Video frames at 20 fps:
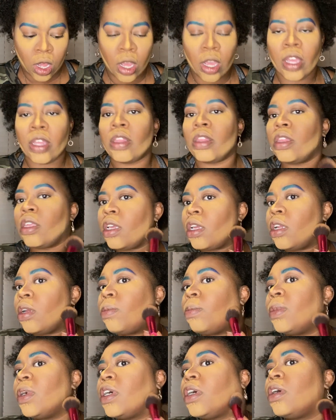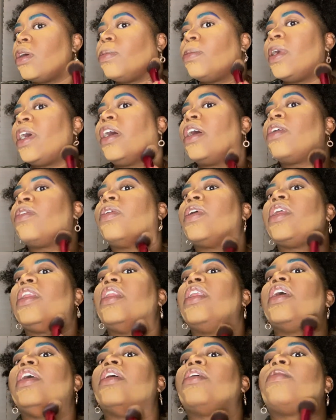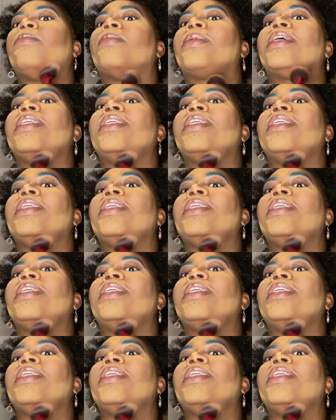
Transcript: And then I'm gonna come all the way down my